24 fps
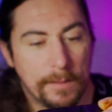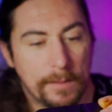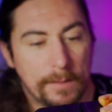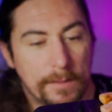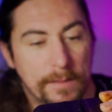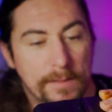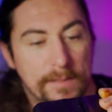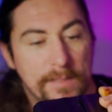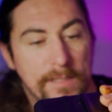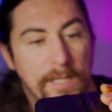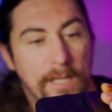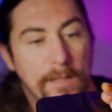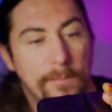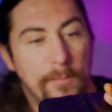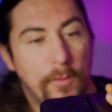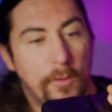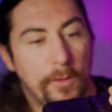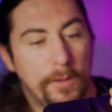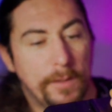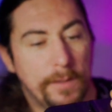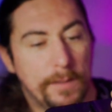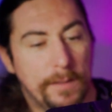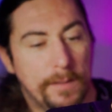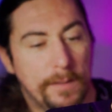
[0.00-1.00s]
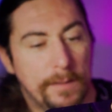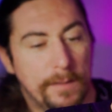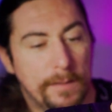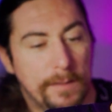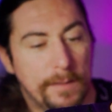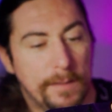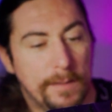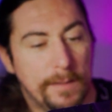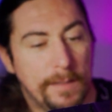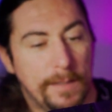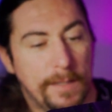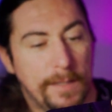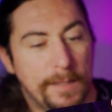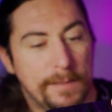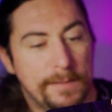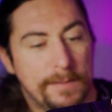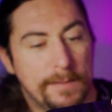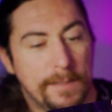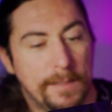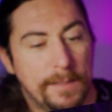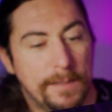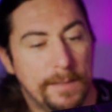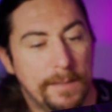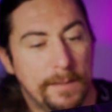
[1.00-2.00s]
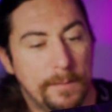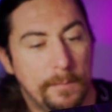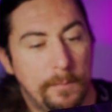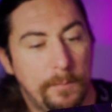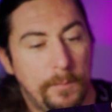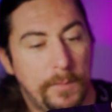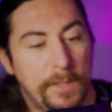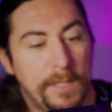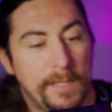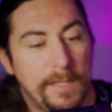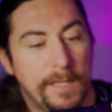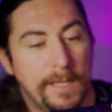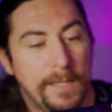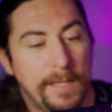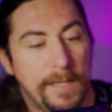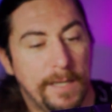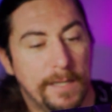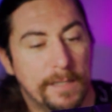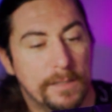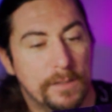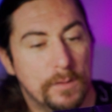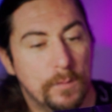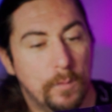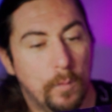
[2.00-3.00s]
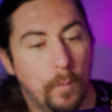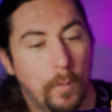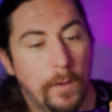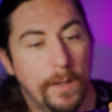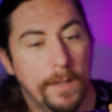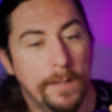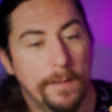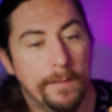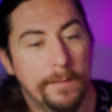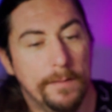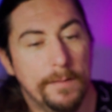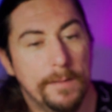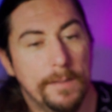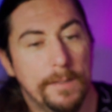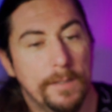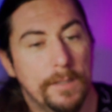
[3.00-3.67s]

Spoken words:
The Saramonic SR-PAX1